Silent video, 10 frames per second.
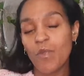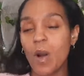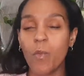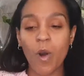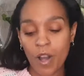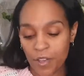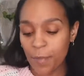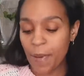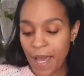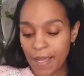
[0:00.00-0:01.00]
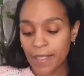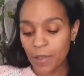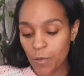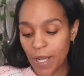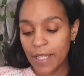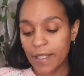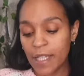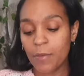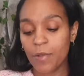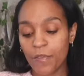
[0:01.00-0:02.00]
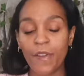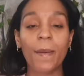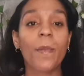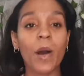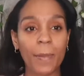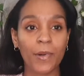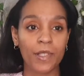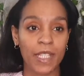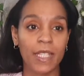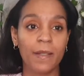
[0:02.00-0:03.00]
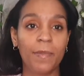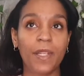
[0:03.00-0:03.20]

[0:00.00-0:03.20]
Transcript: worked the pattern in a way that it would fit my body,